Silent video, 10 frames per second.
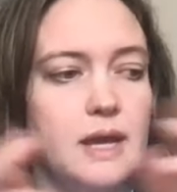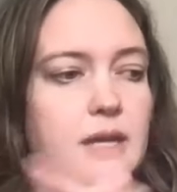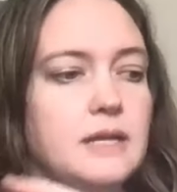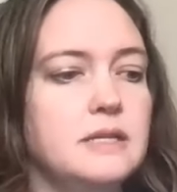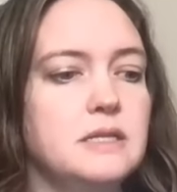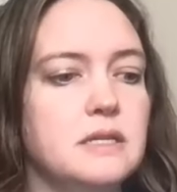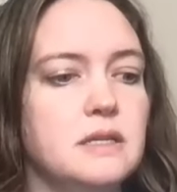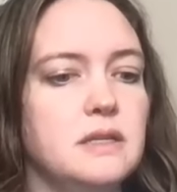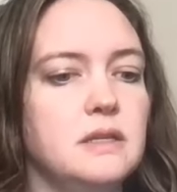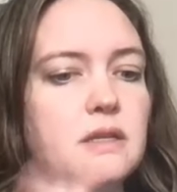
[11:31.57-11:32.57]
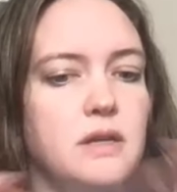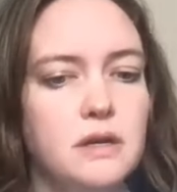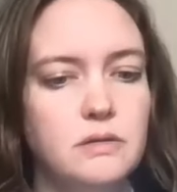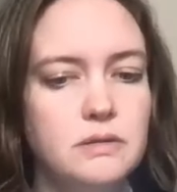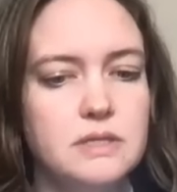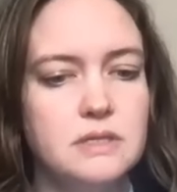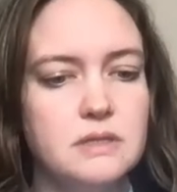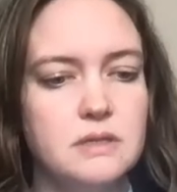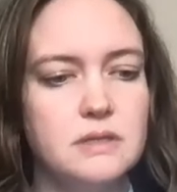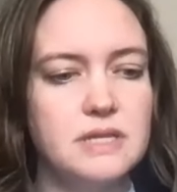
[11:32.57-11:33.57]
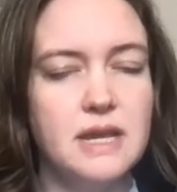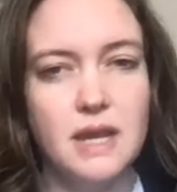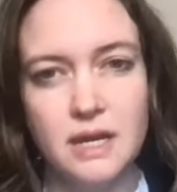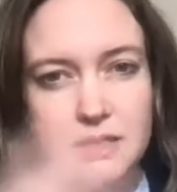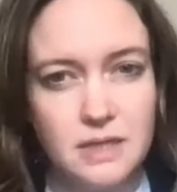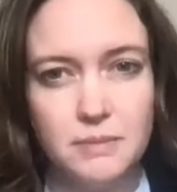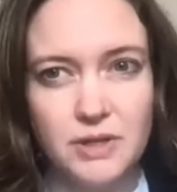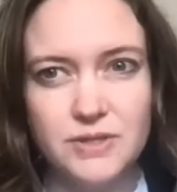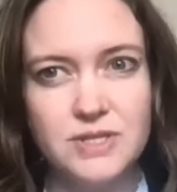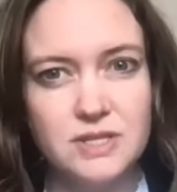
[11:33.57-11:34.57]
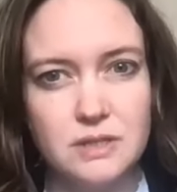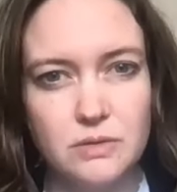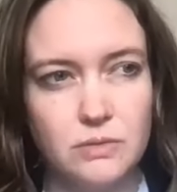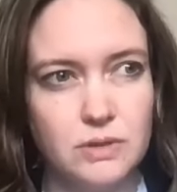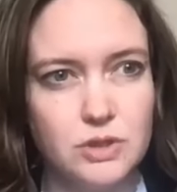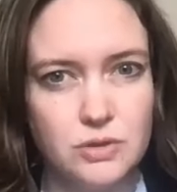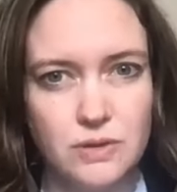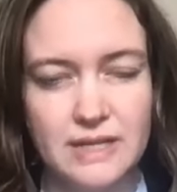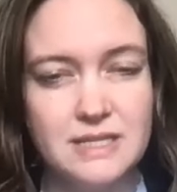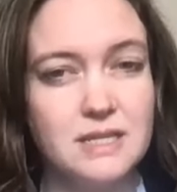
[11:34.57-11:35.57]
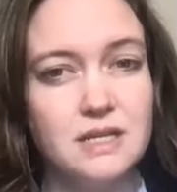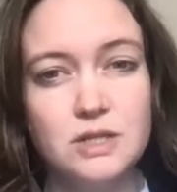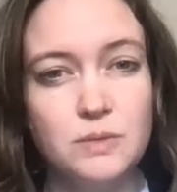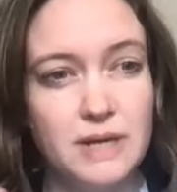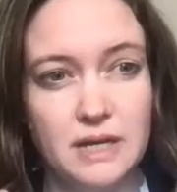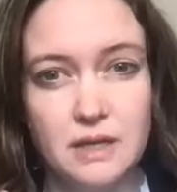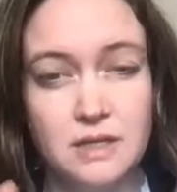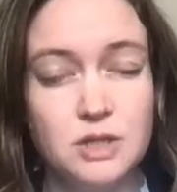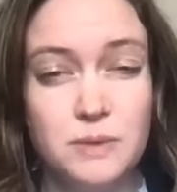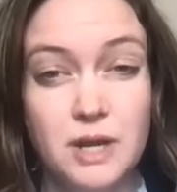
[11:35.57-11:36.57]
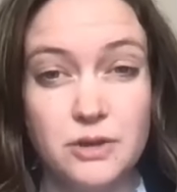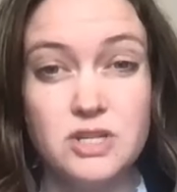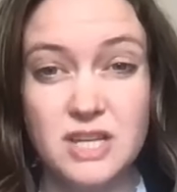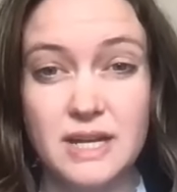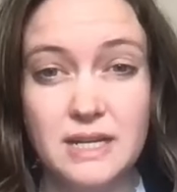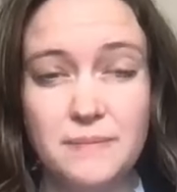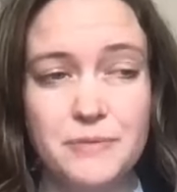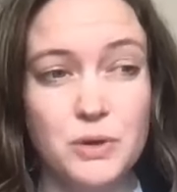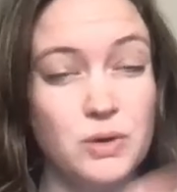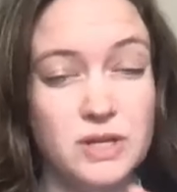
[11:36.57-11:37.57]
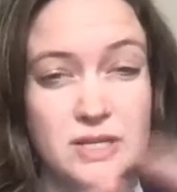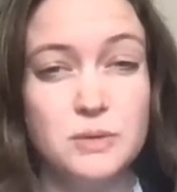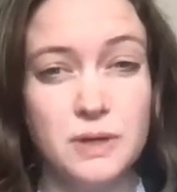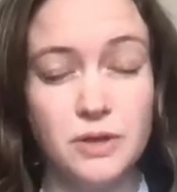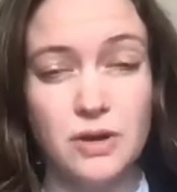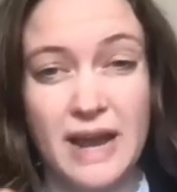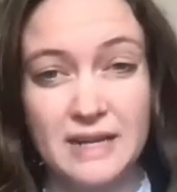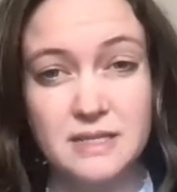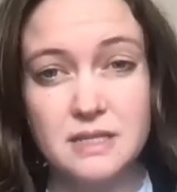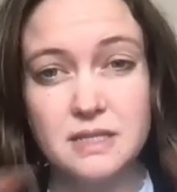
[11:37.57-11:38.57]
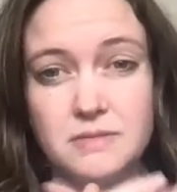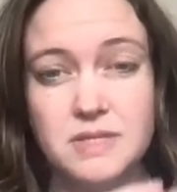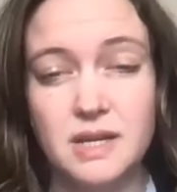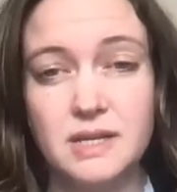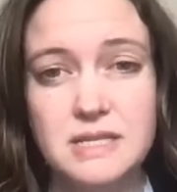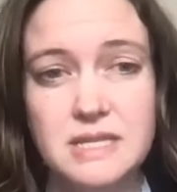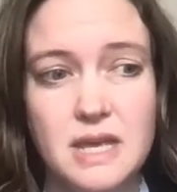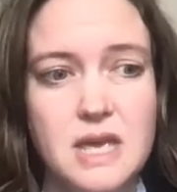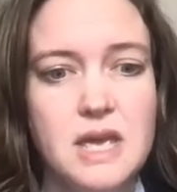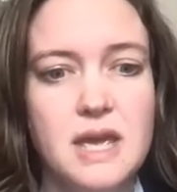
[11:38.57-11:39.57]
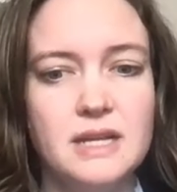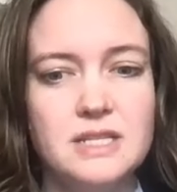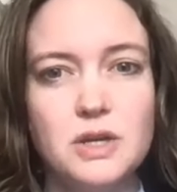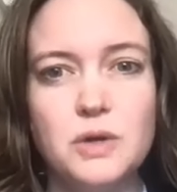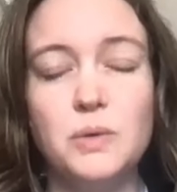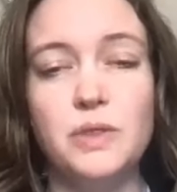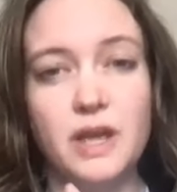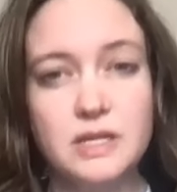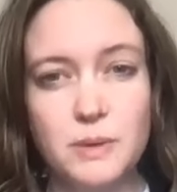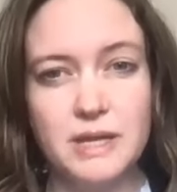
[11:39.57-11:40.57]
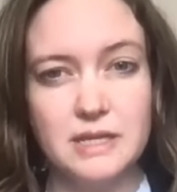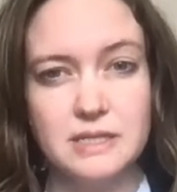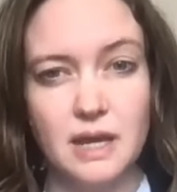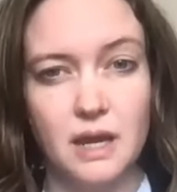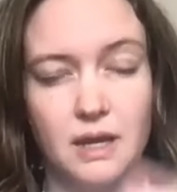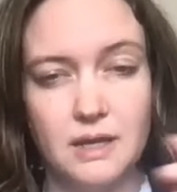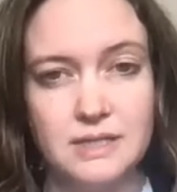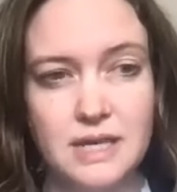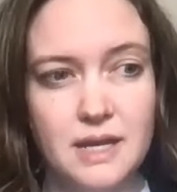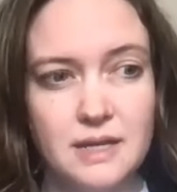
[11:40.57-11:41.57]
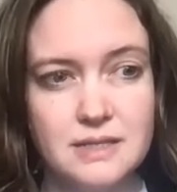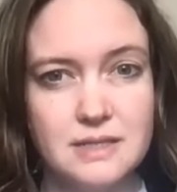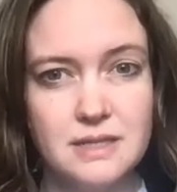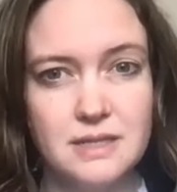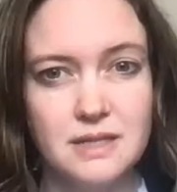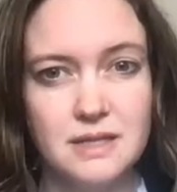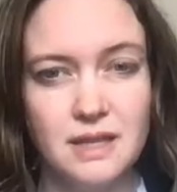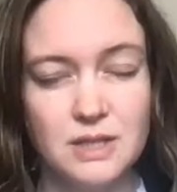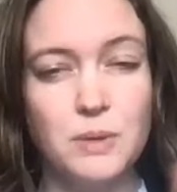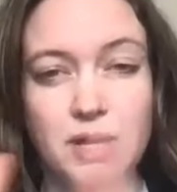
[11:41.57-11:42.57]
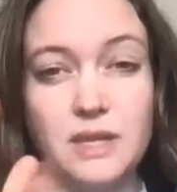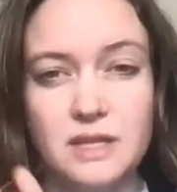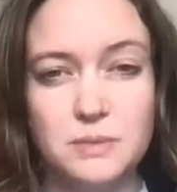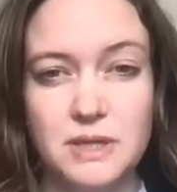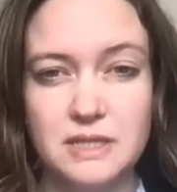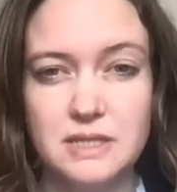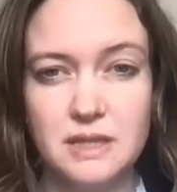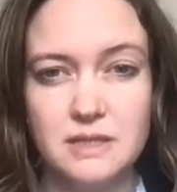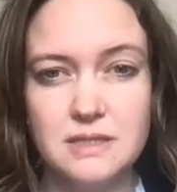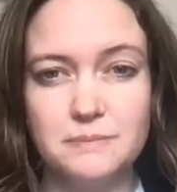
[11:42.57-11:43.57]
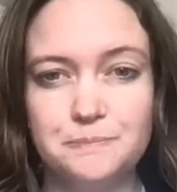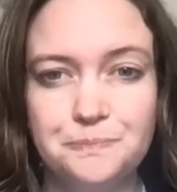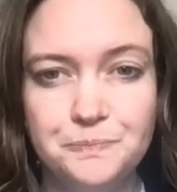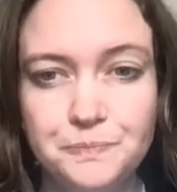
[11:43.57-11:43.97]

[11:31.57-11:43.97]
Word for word: And the nodes take 18 months to transit into an into another sign or into another axis of signs. And so that's why they say it takes that's why that's why they say this